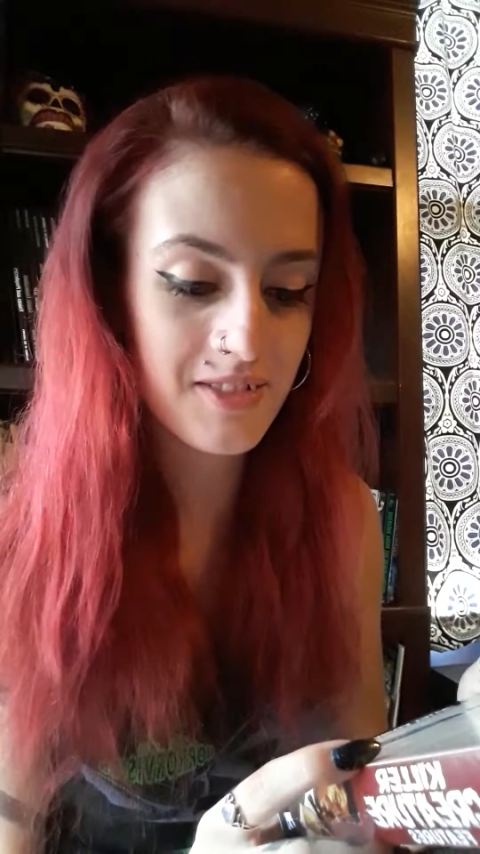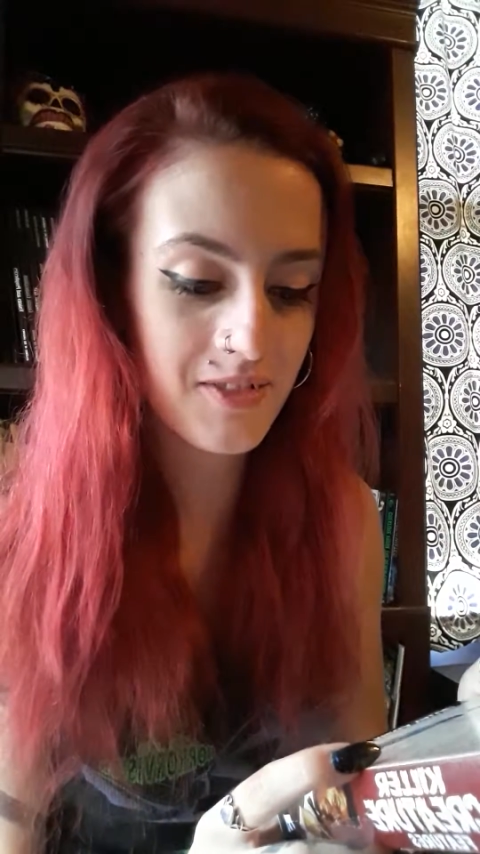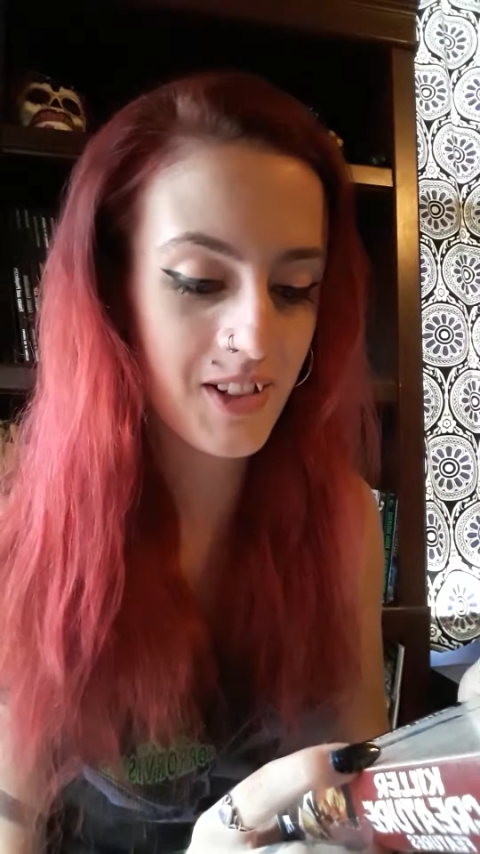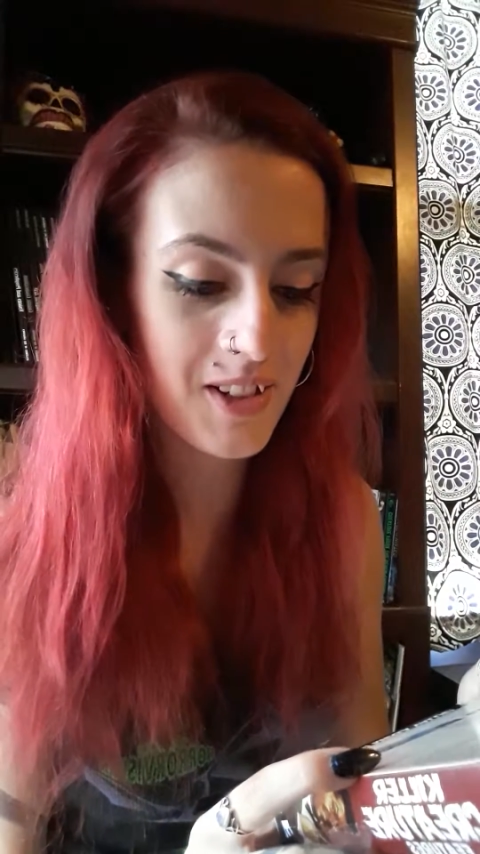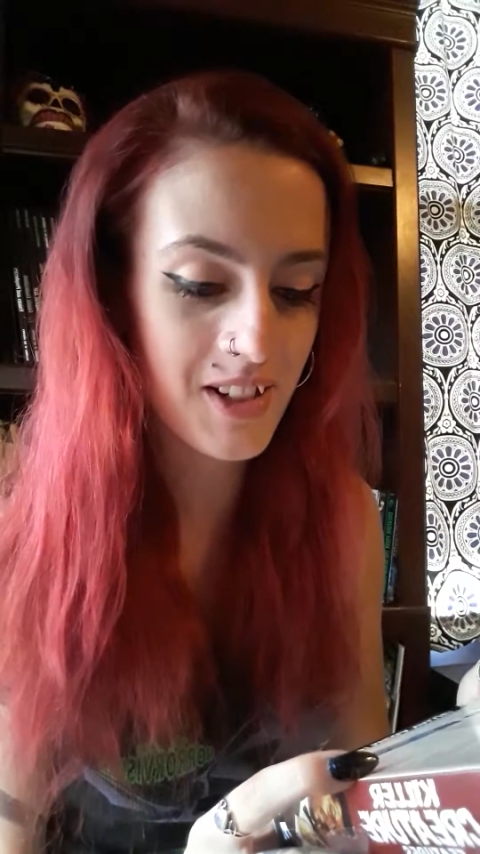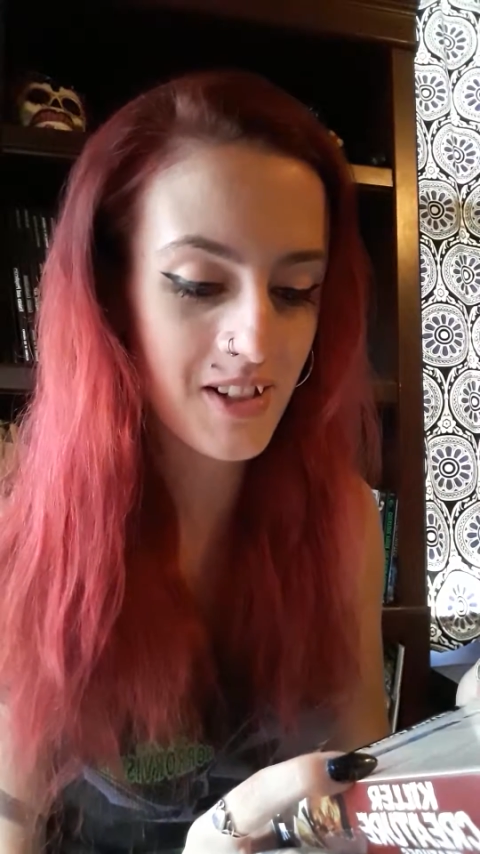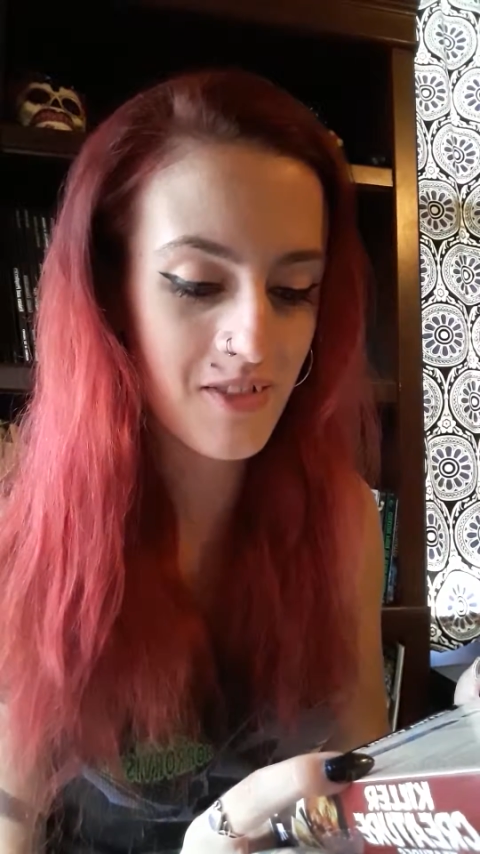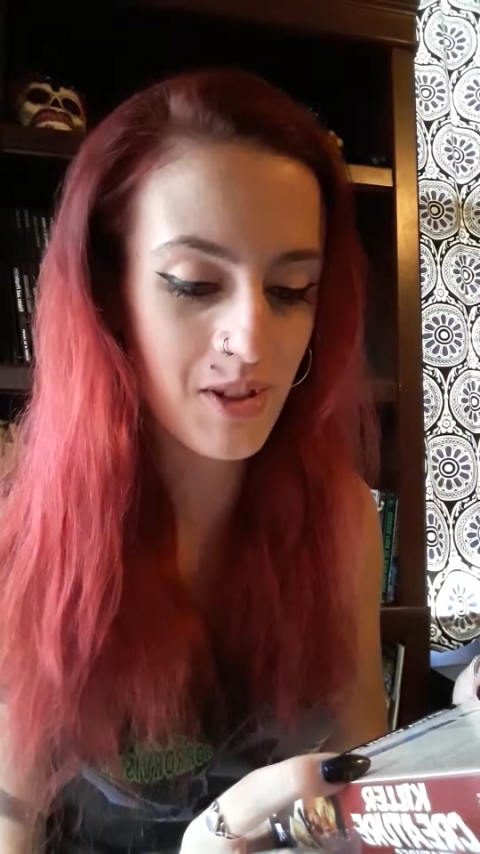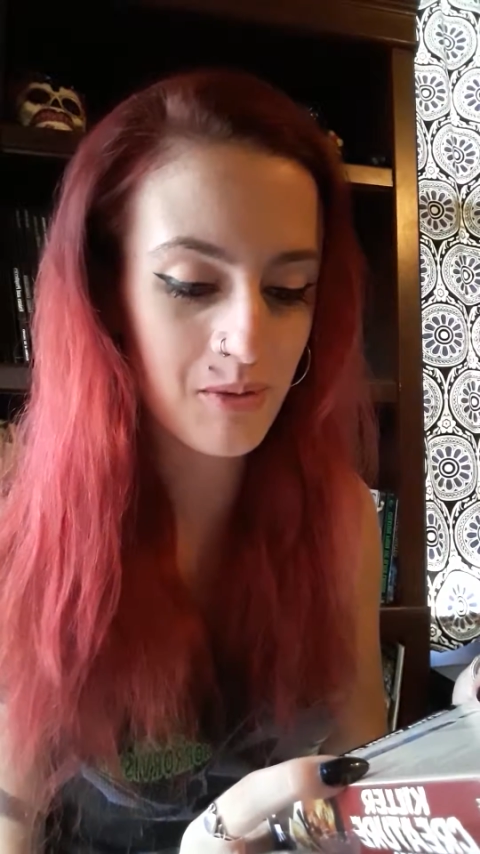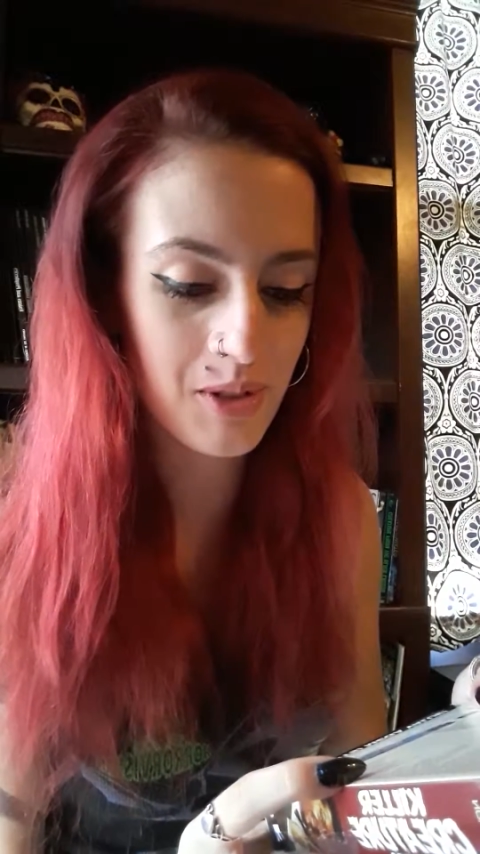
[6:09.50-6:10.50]
Fury
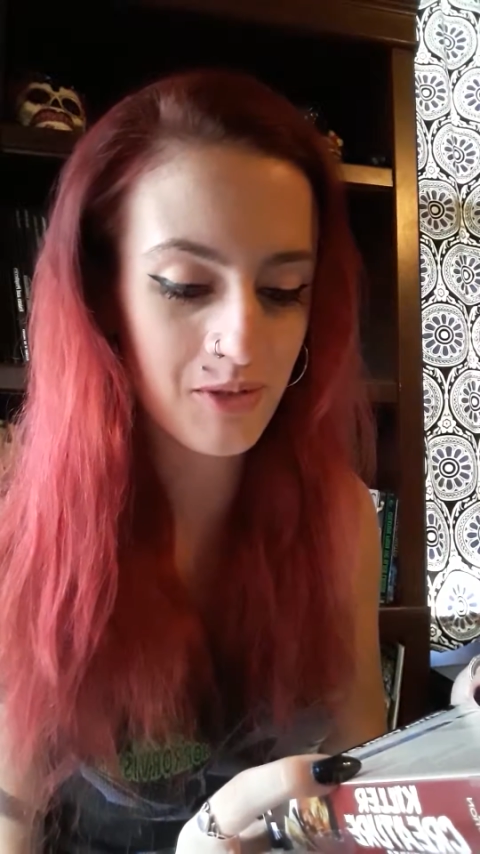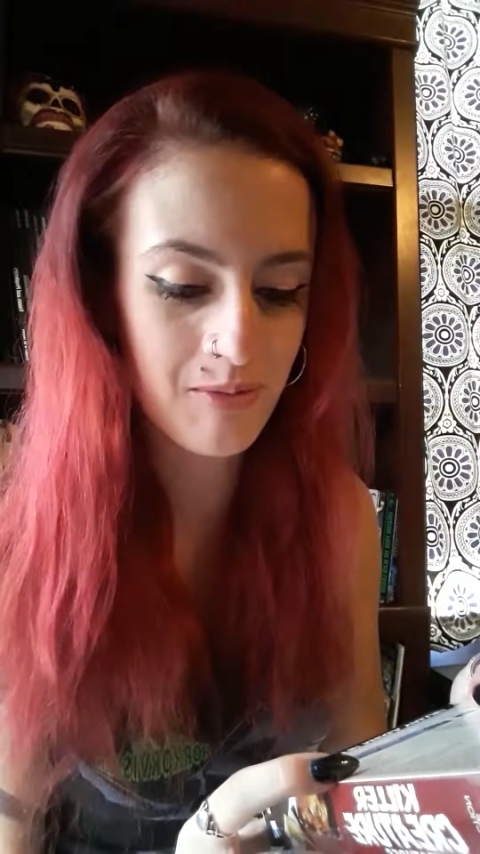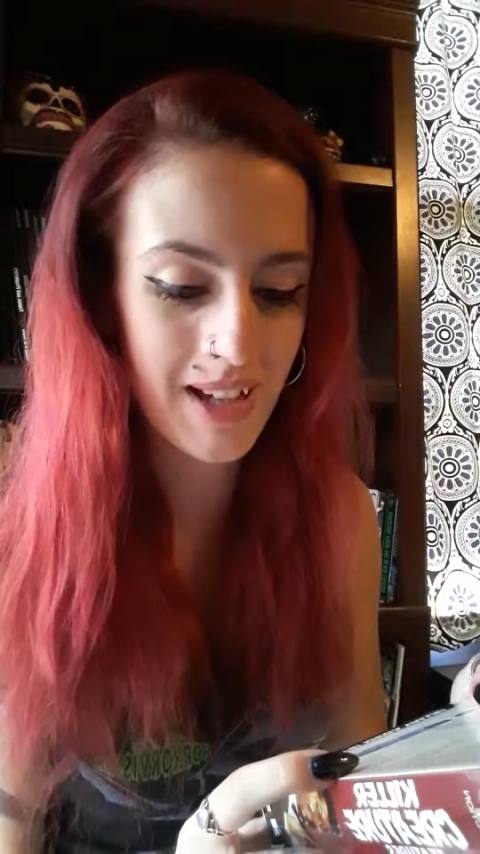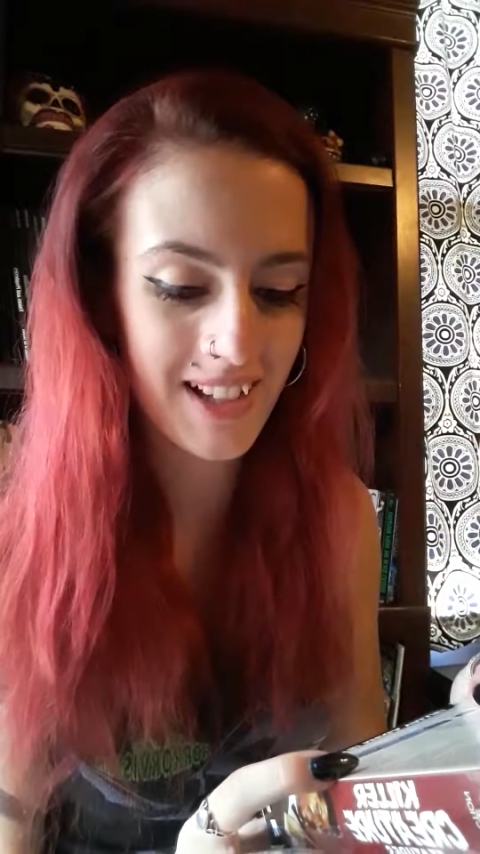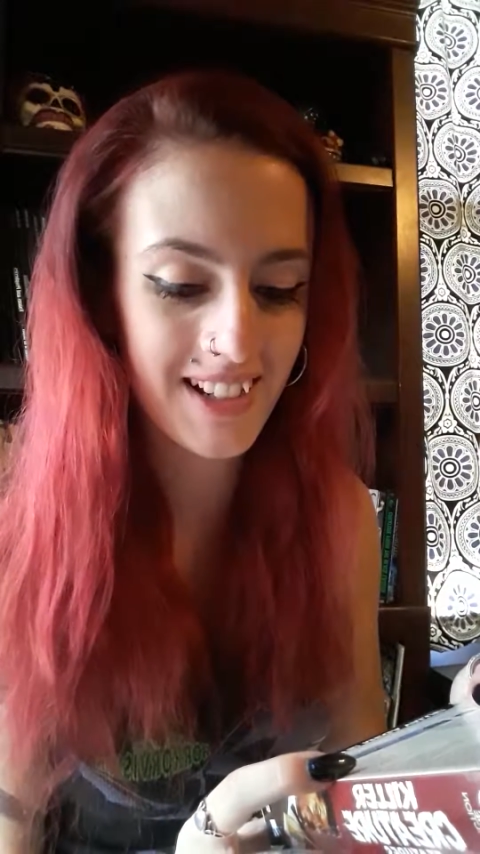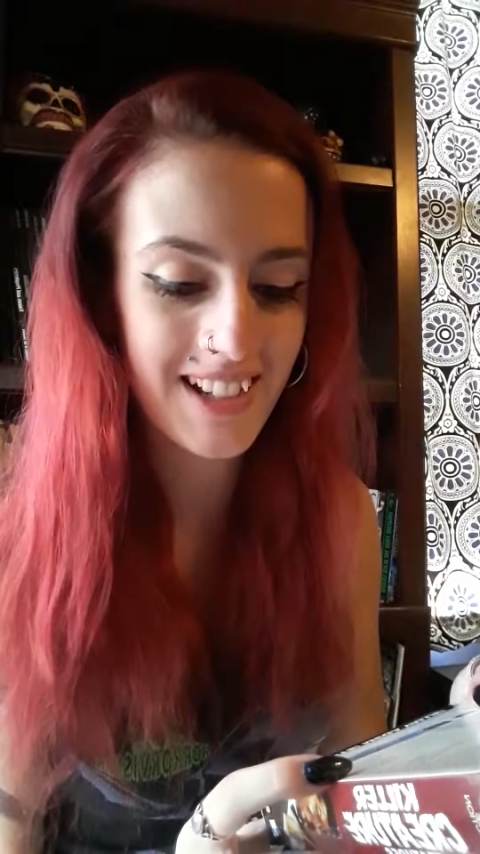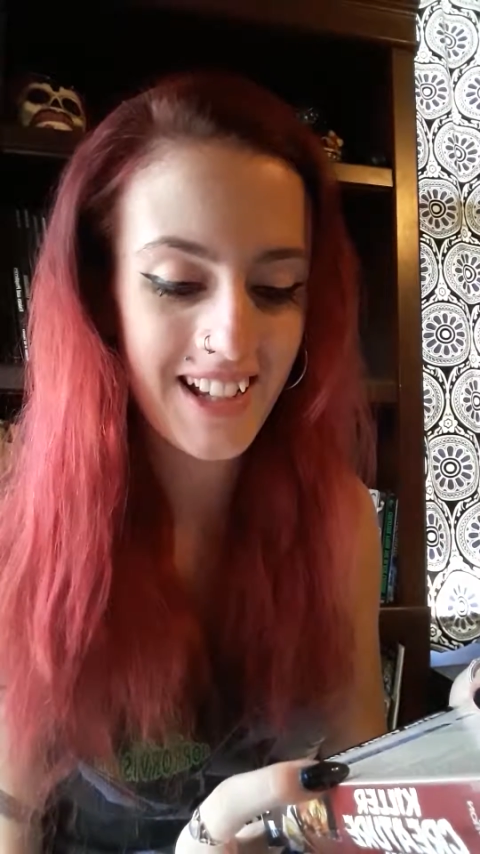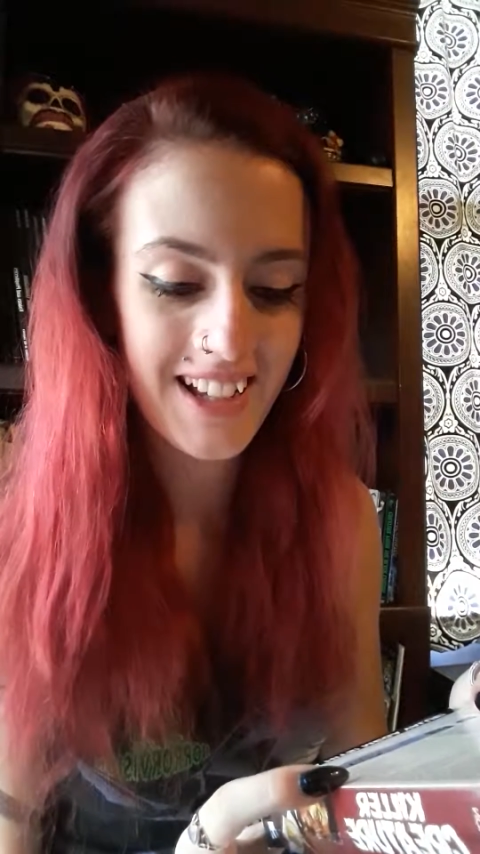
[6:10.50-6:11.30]
of the Wolfman,